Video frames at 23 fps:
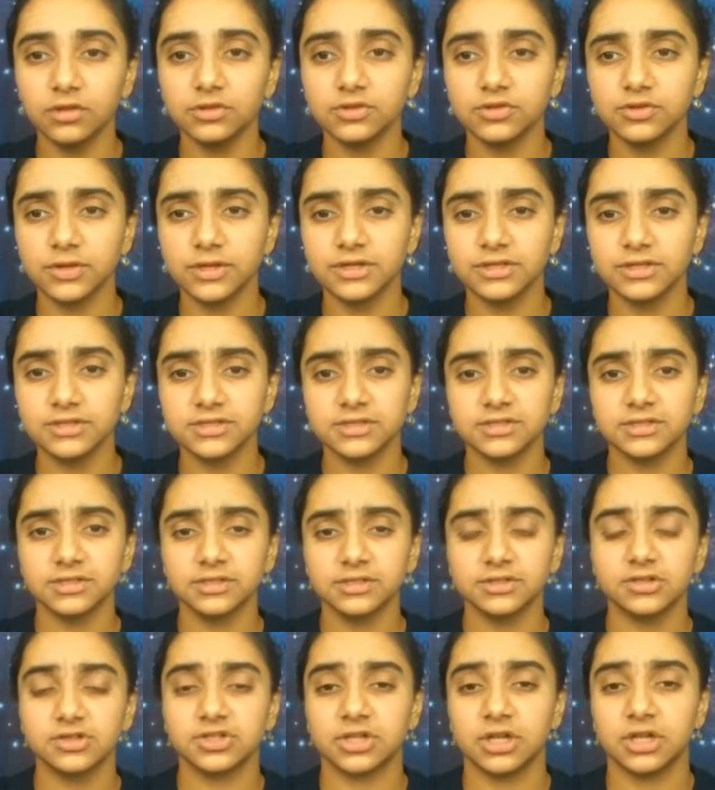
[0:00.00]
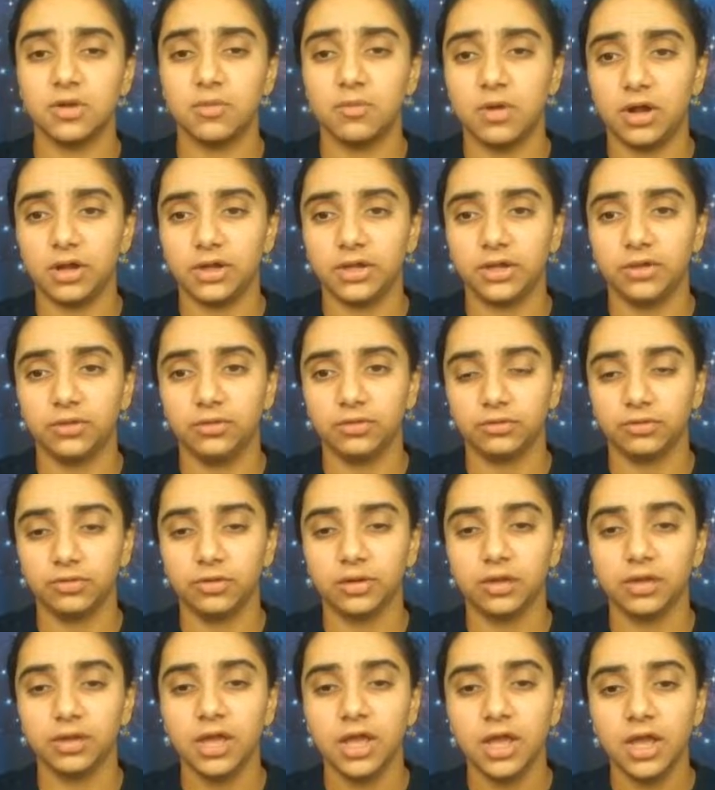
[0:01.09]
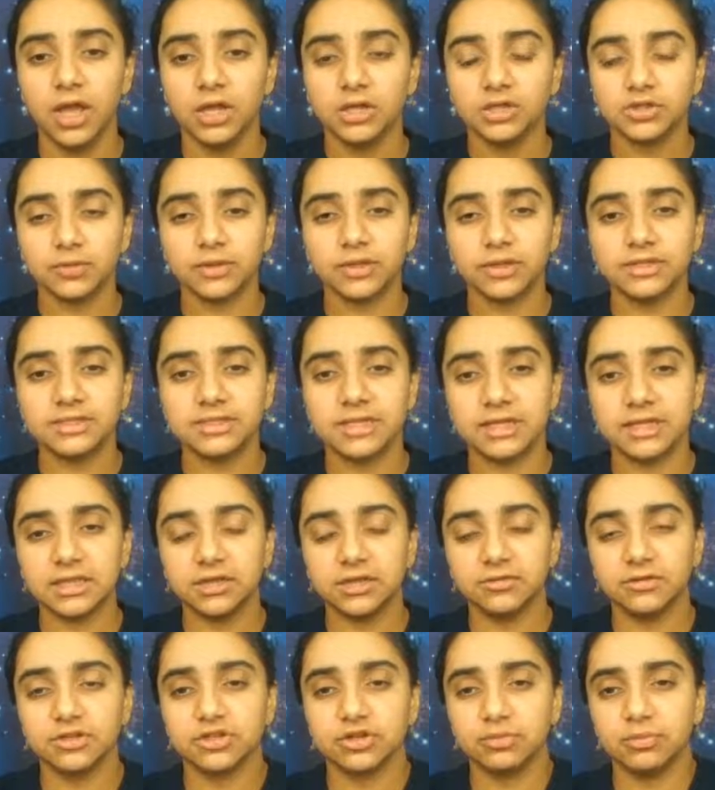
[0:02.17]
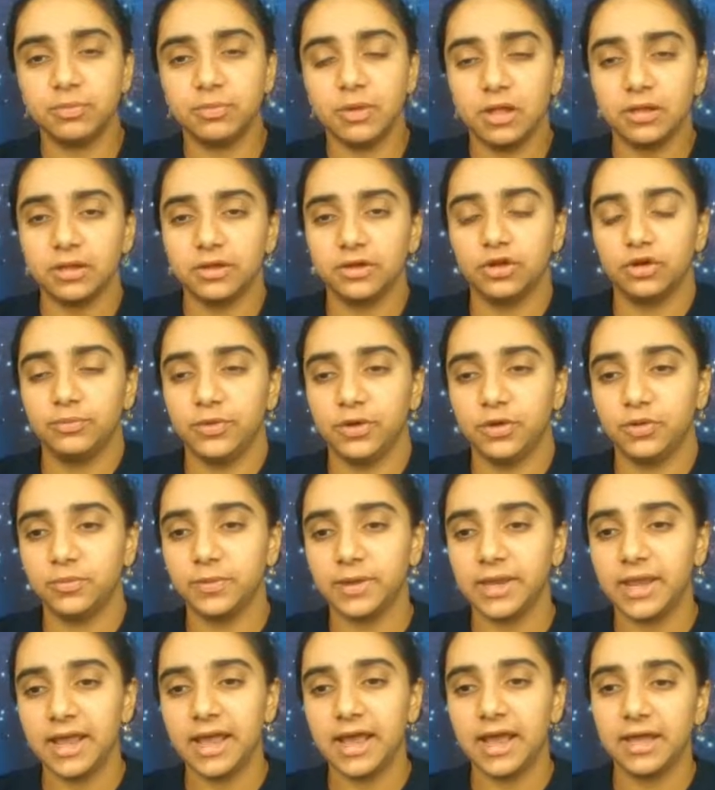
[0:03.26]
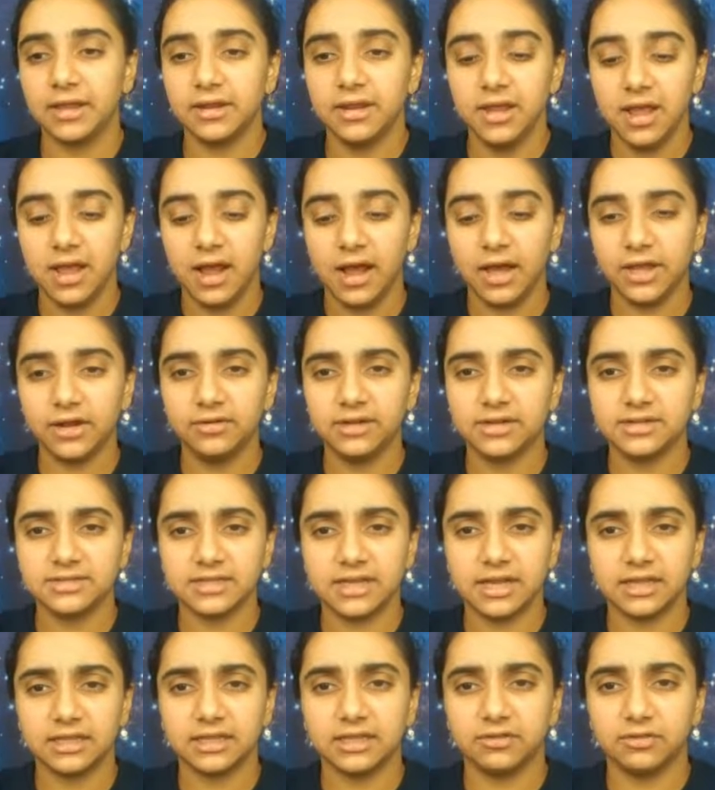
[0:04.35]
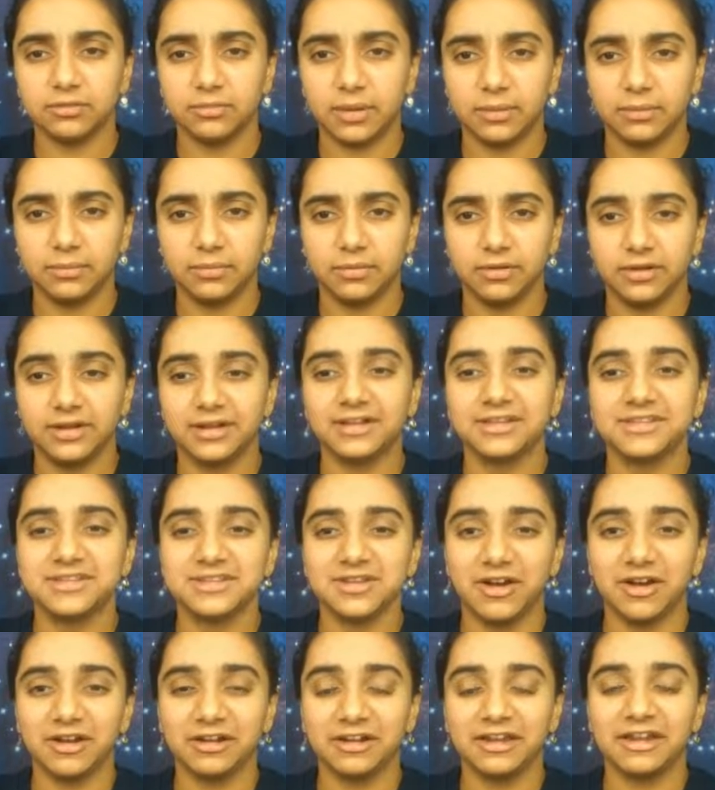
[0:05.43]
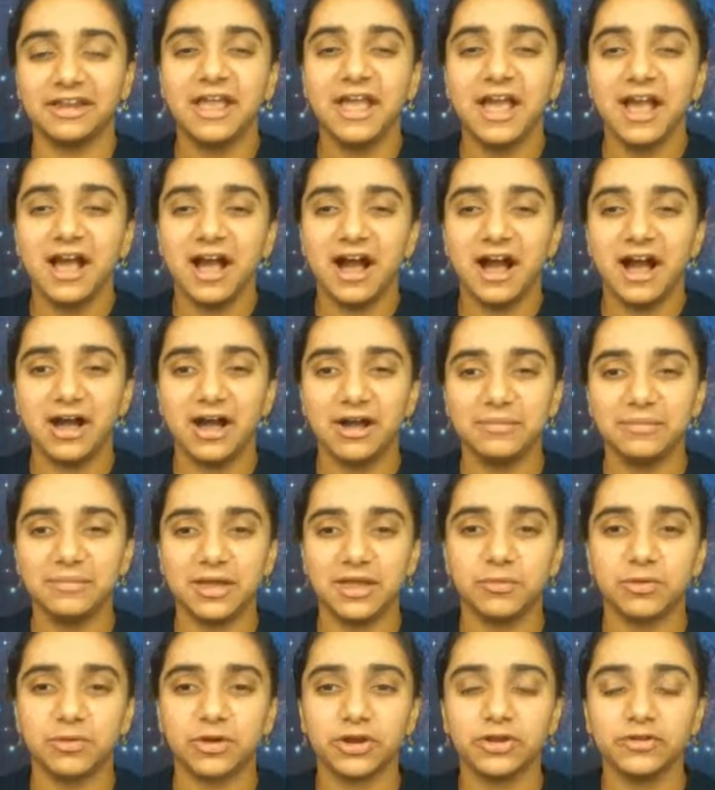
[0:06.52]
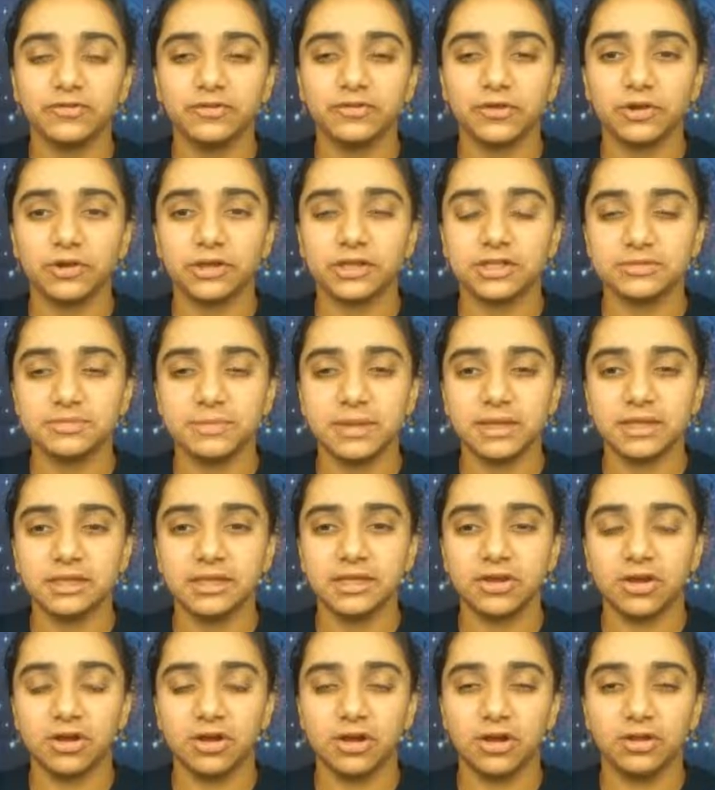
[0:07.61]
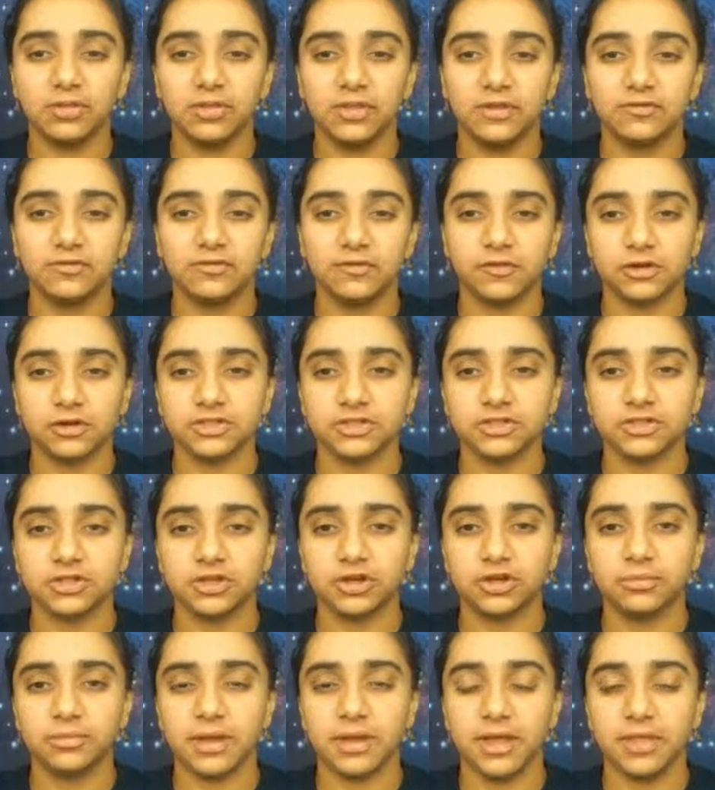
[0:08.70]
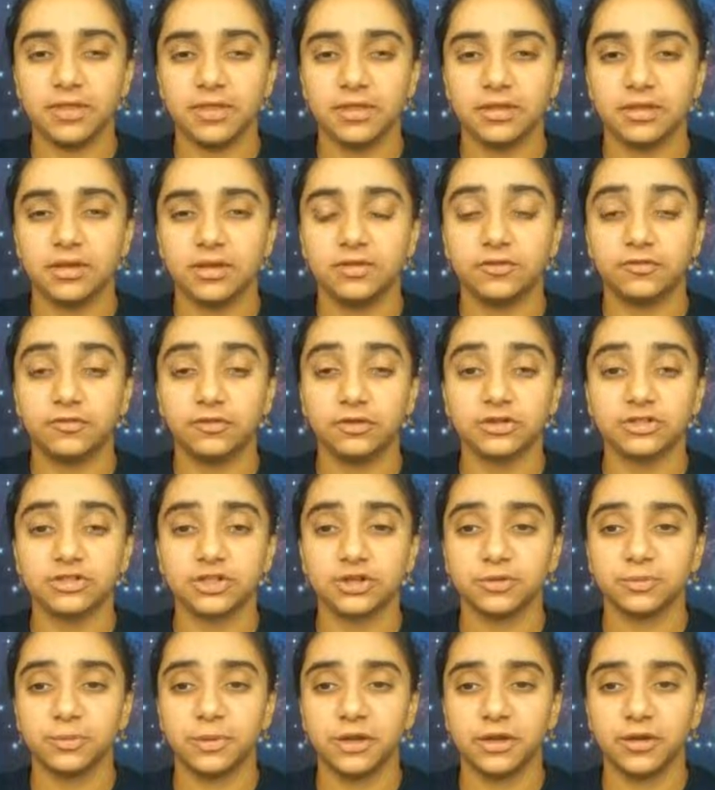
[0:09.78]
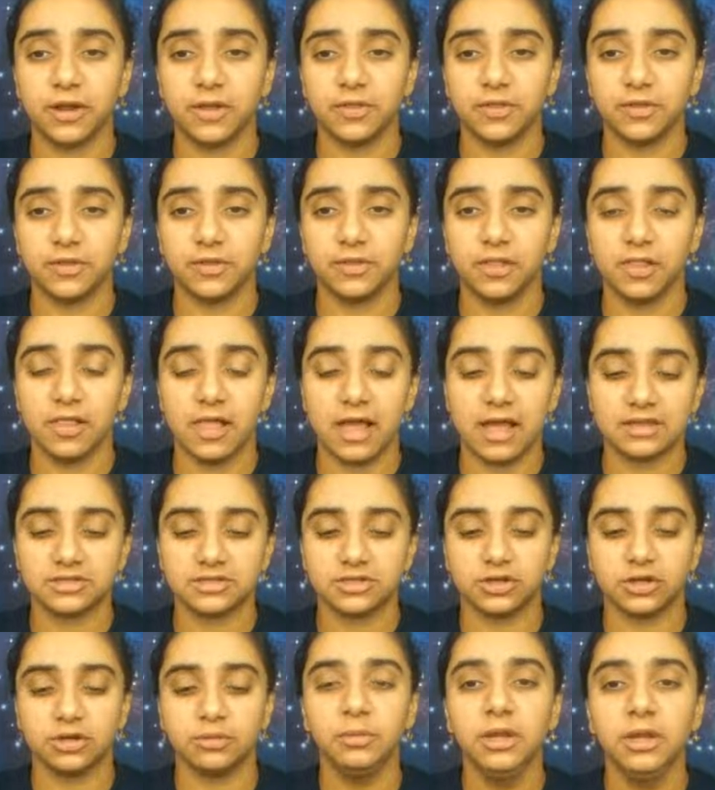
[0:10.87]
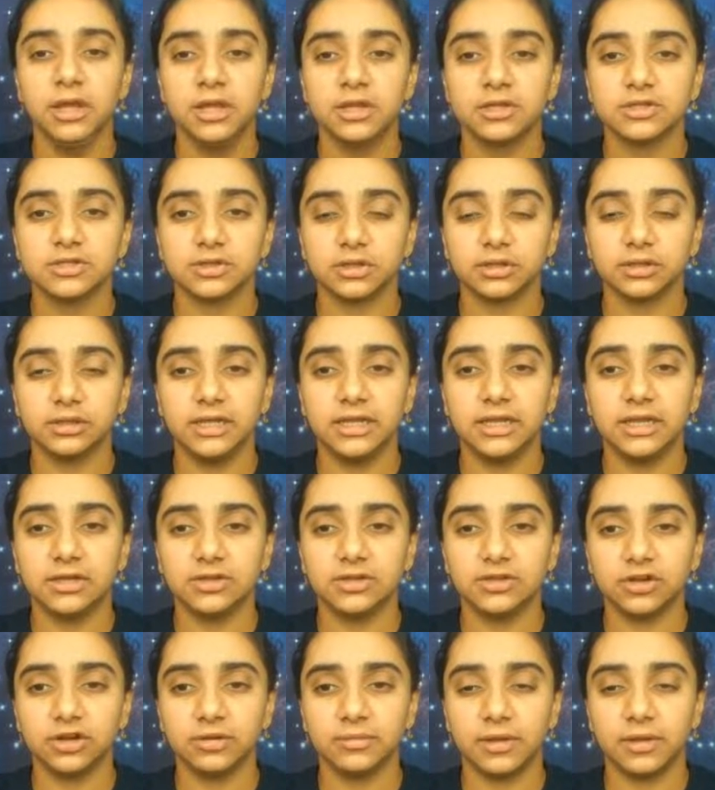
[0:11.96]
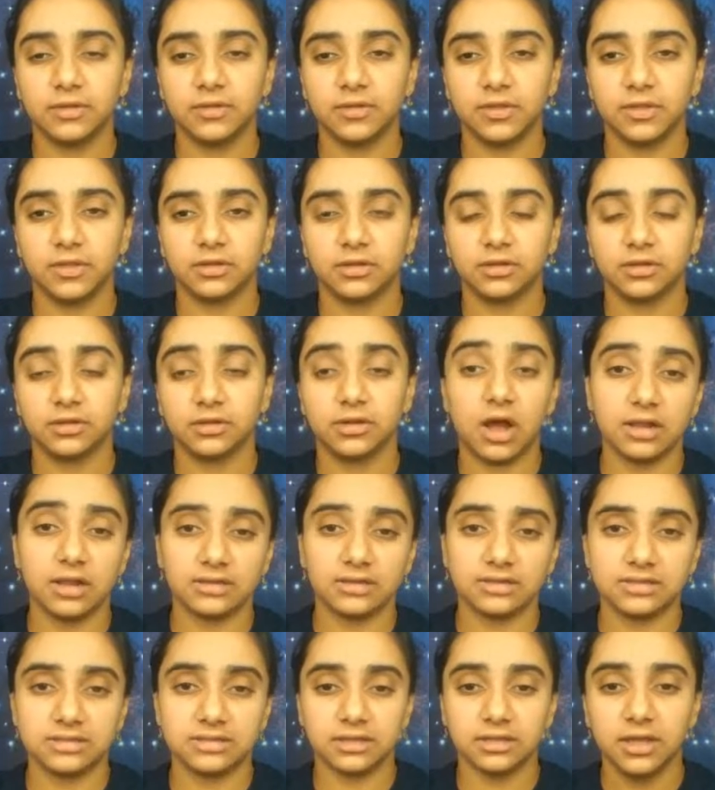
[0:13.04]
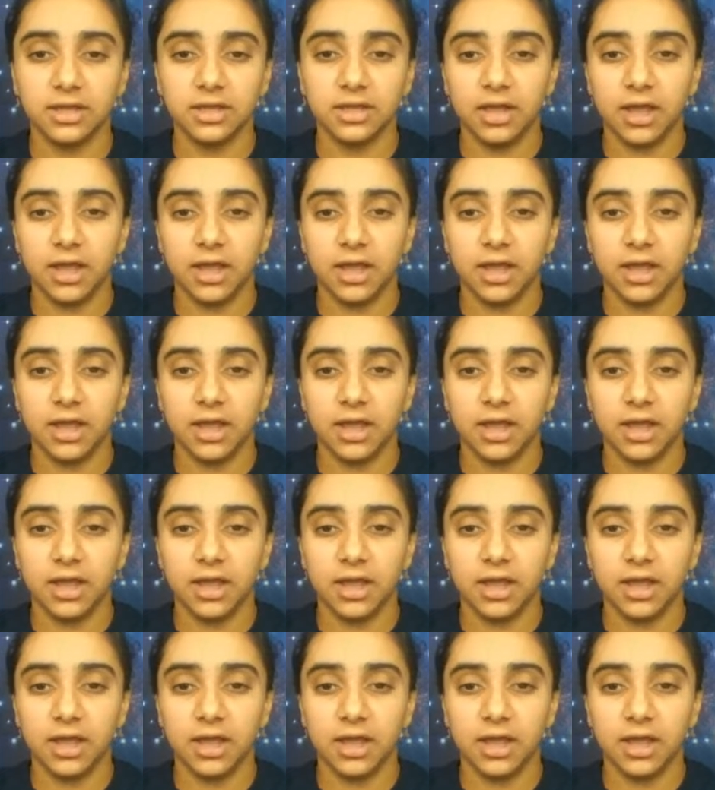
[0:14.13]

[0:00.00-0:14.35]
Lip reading: So here's the solution. I'll walk you through it. So we're going to take the original polynomial we had. I don't exactly remember it, sorry. And we're going to focus mainly on the first term, and then the first term here, and then the last term. So the leading term and then the constant.